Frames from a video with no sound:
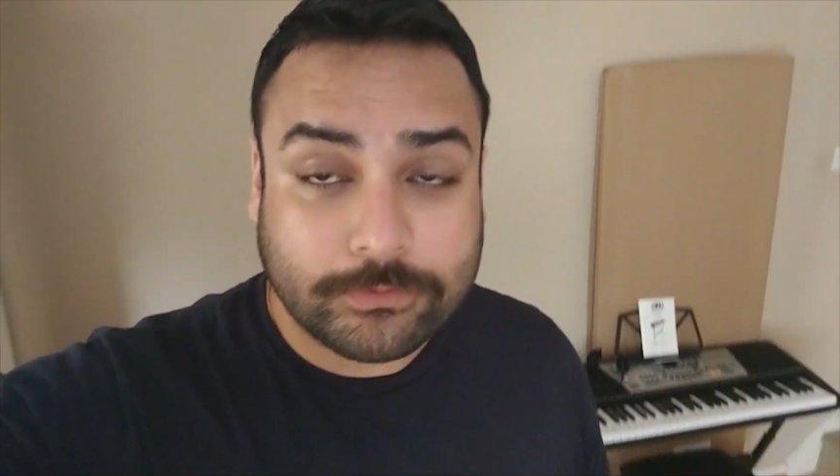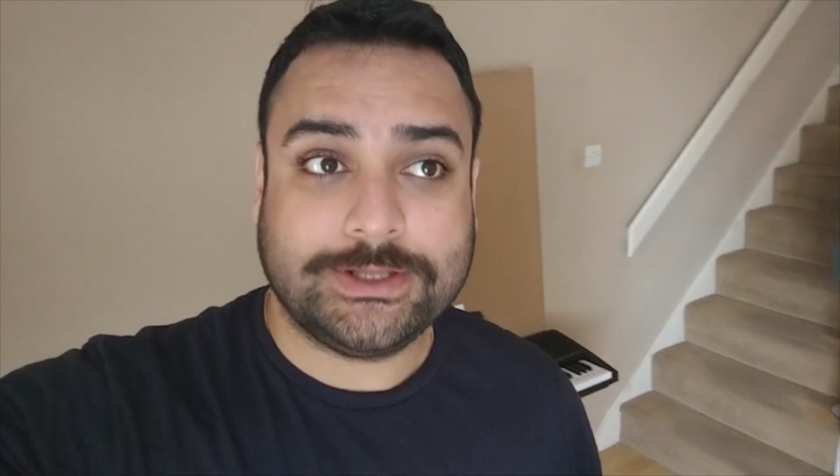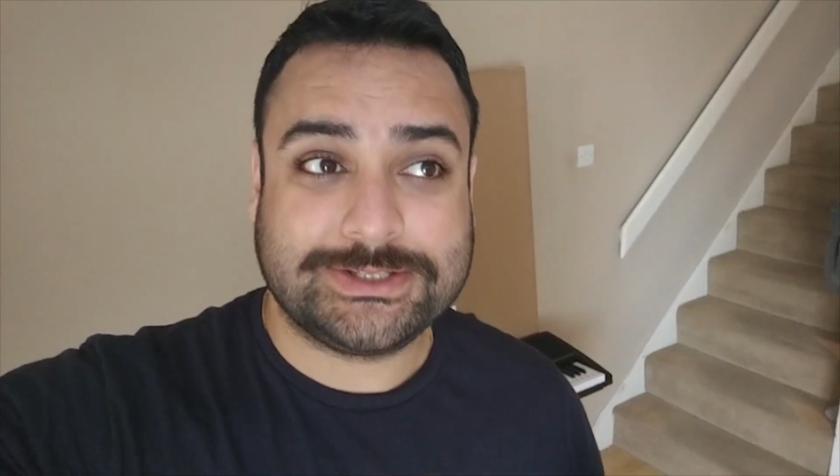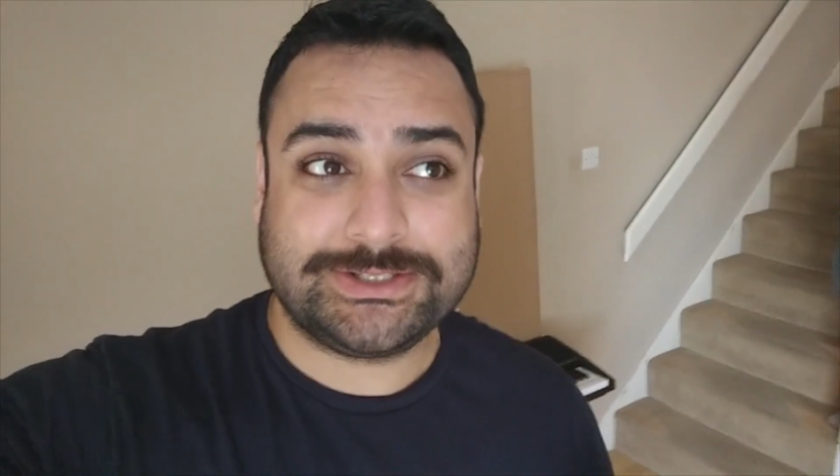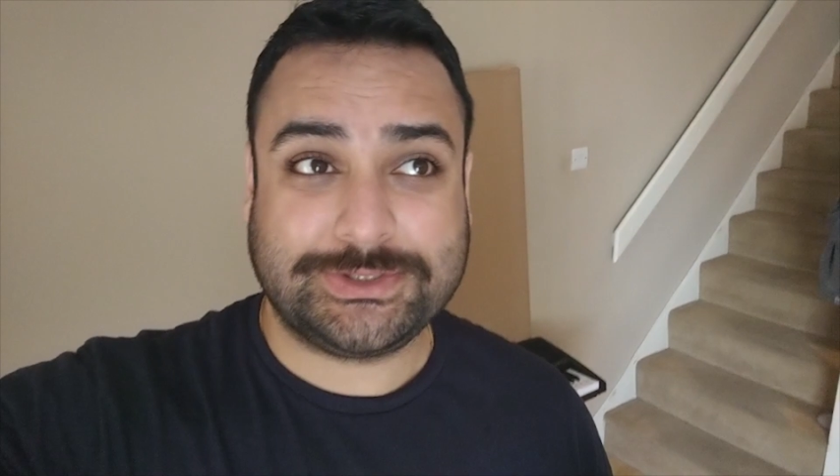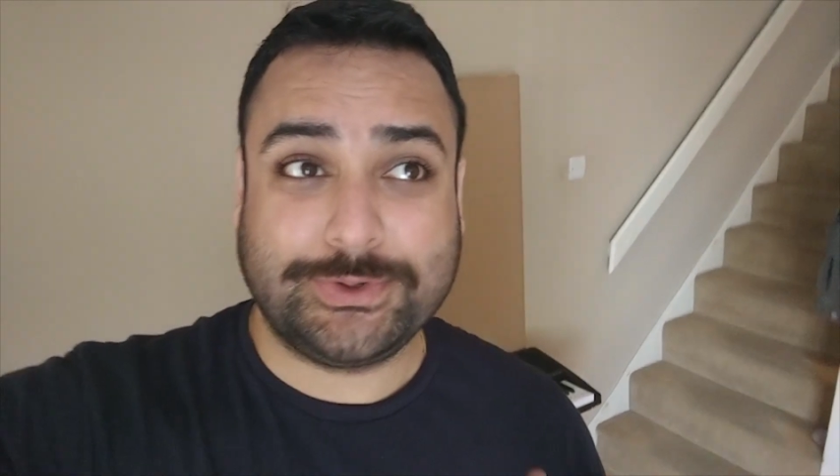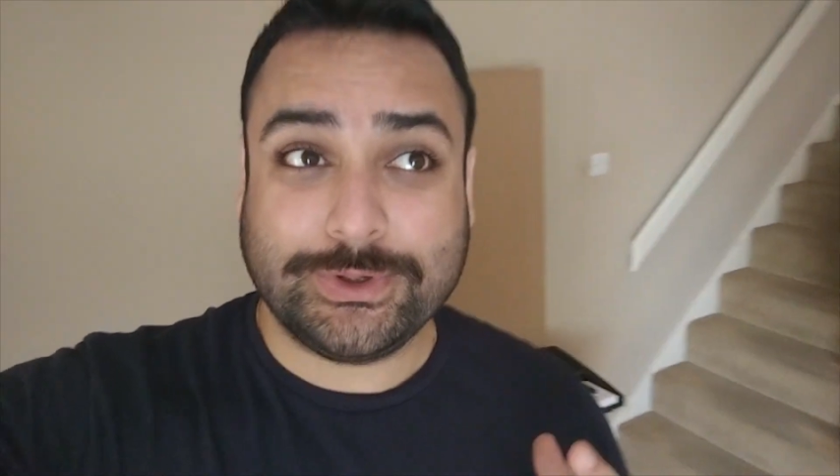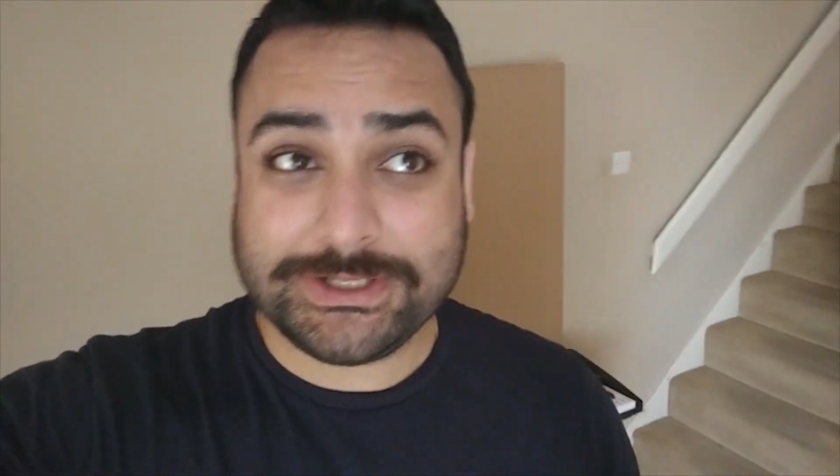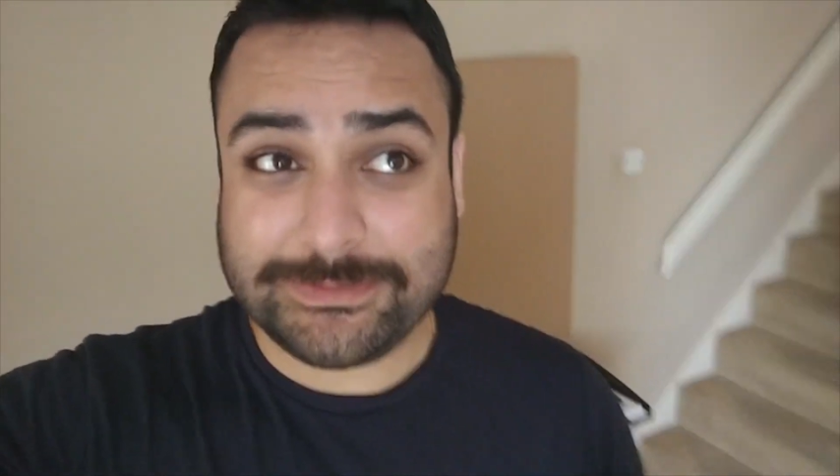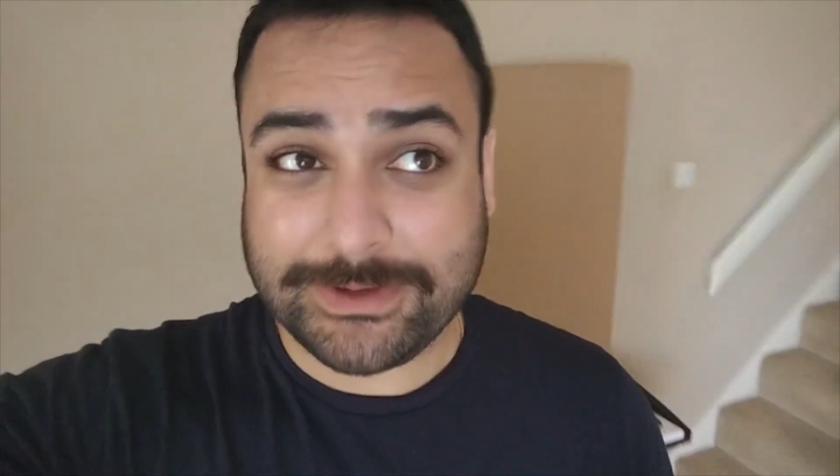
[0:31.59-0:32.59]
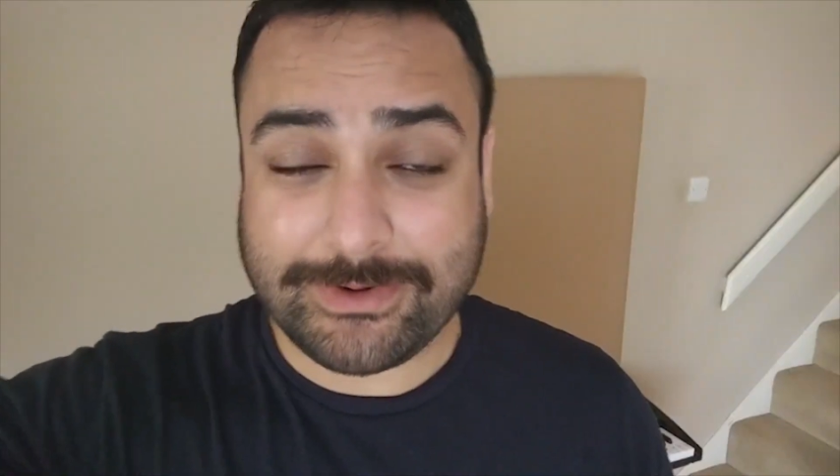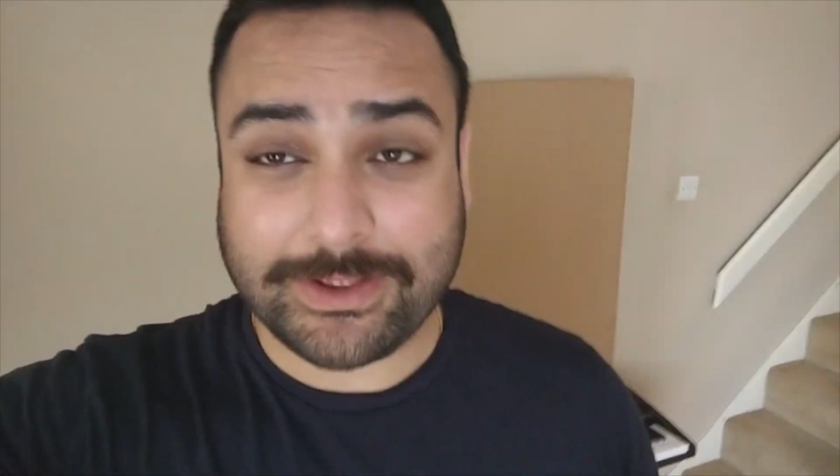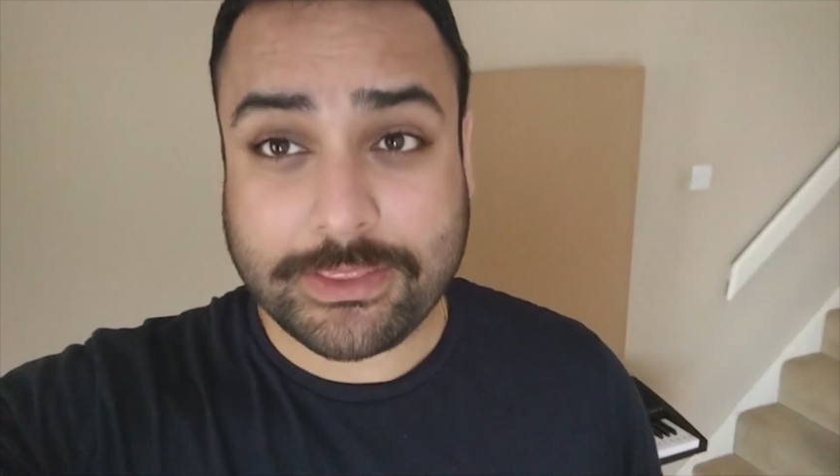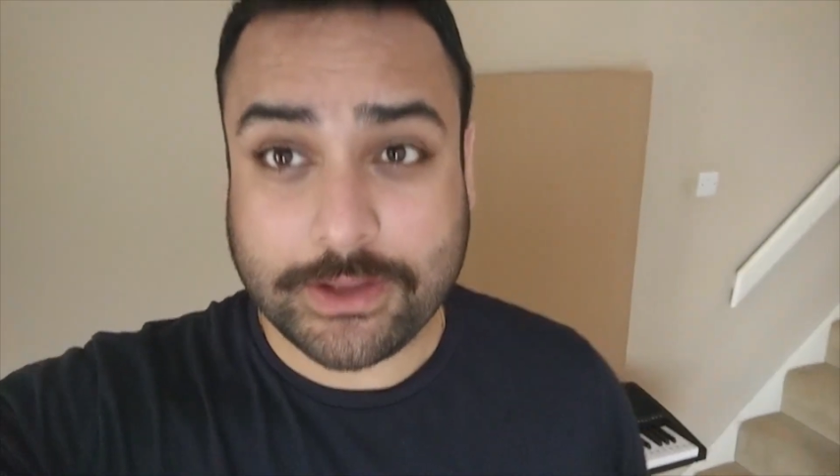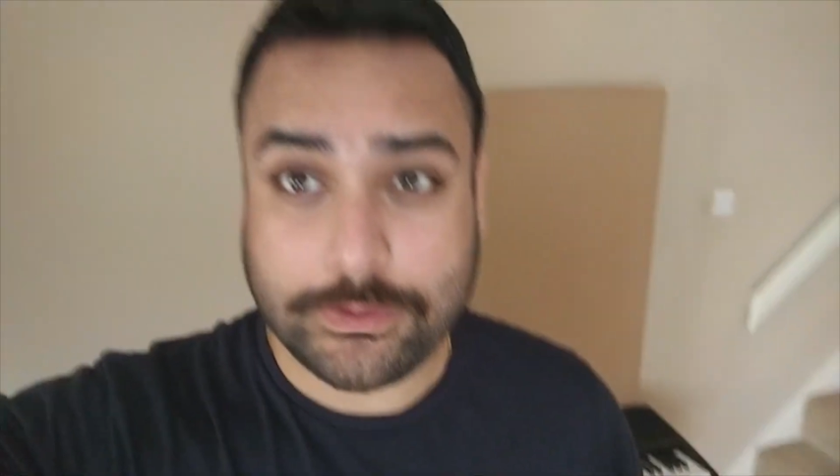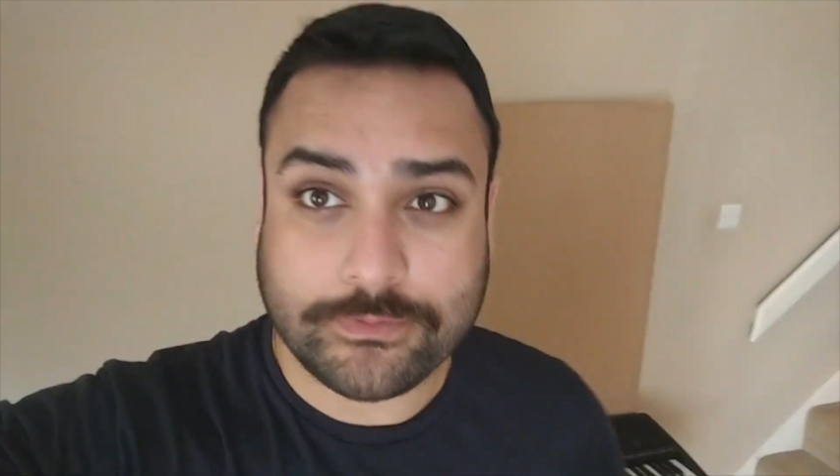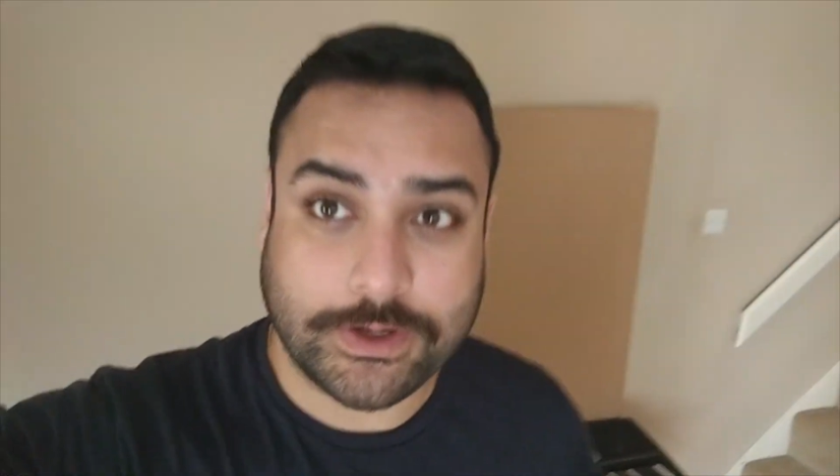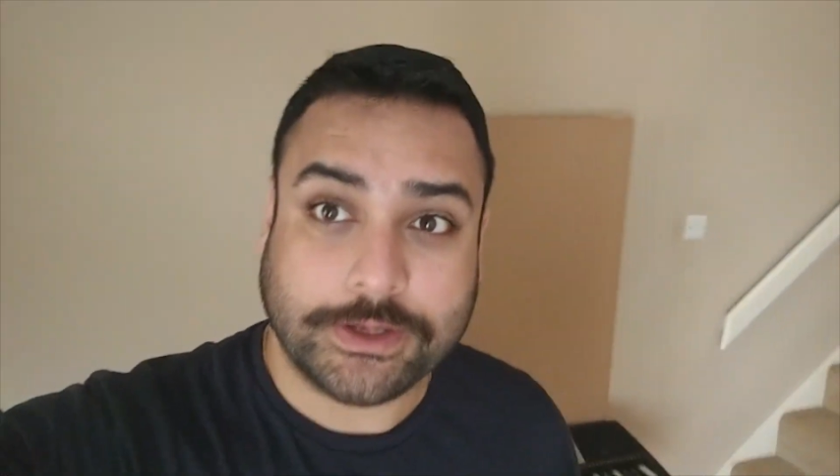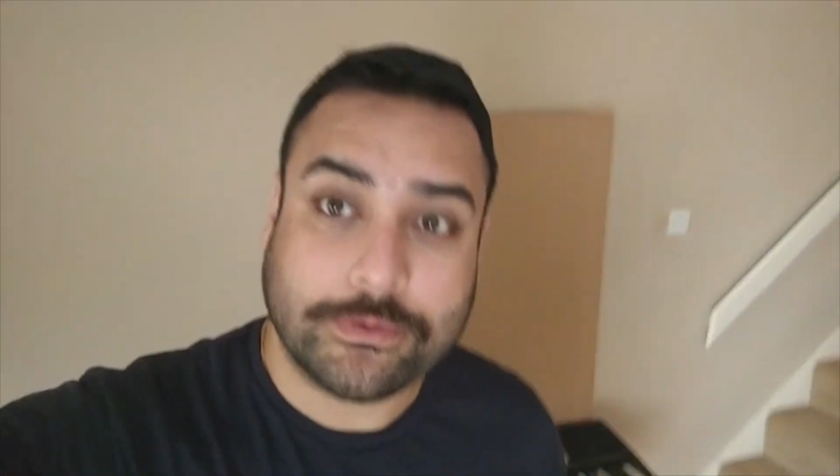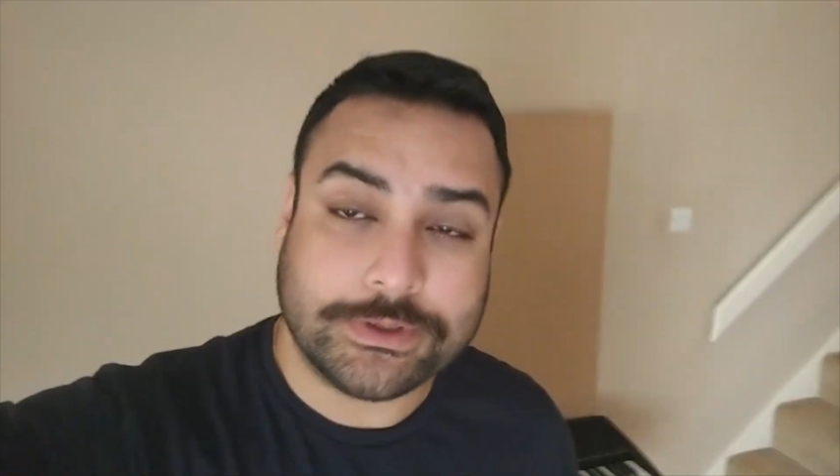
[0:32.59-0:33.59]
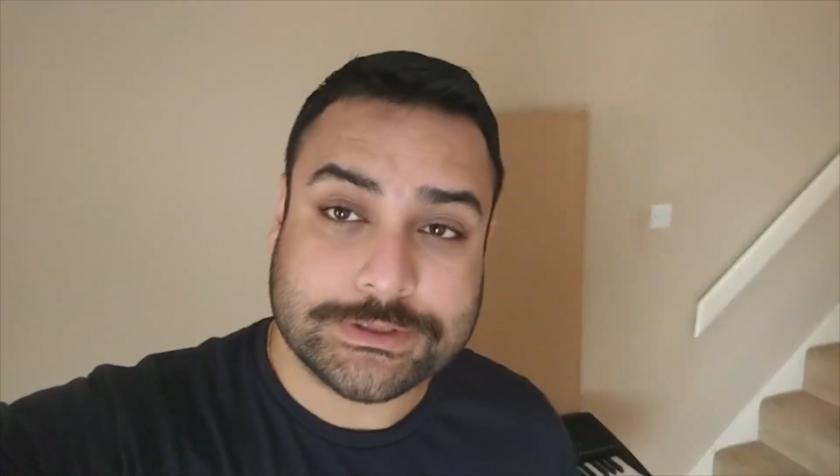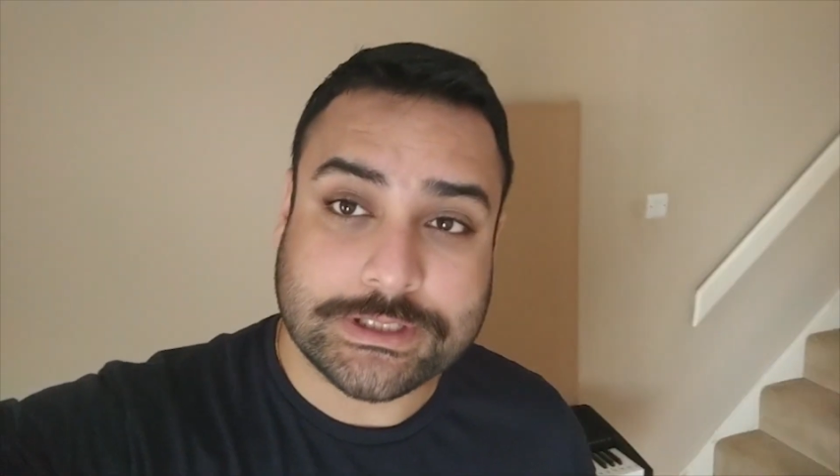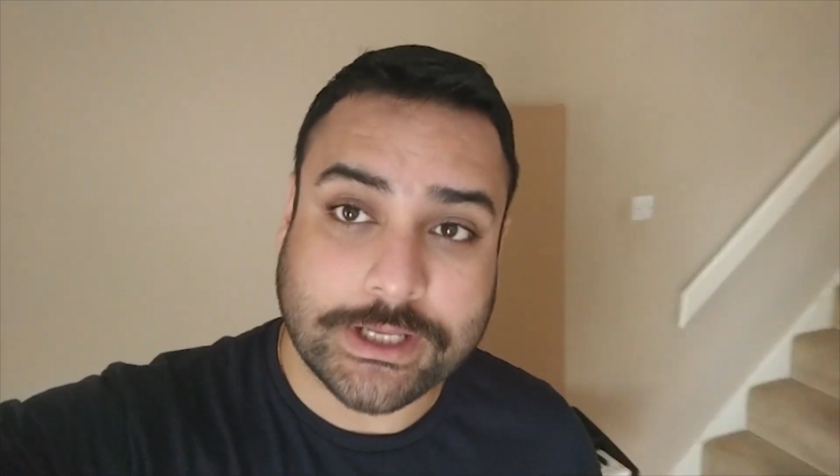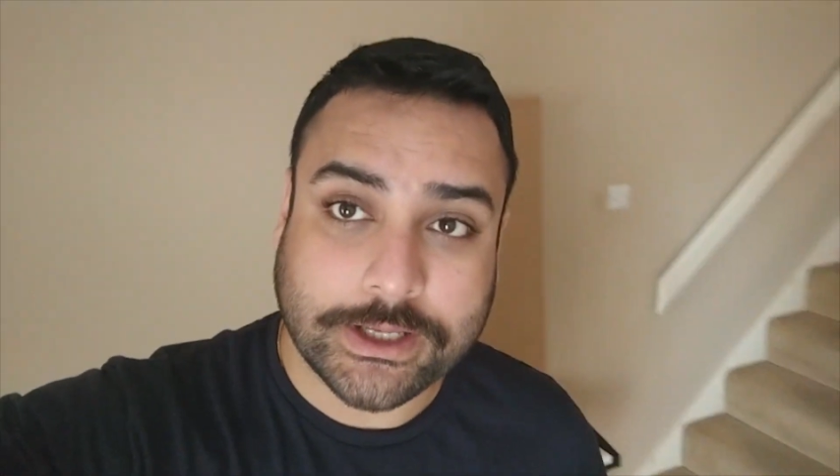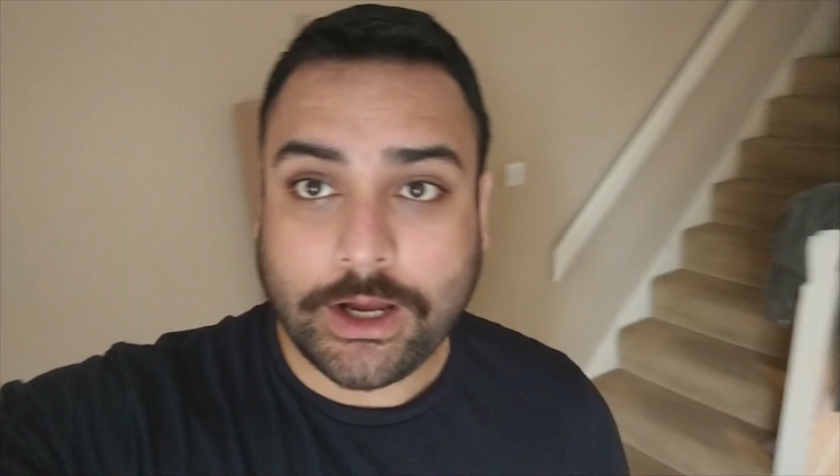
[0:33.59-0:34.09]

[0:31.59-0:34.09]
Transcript: It's going to be around thirty-five degrees today.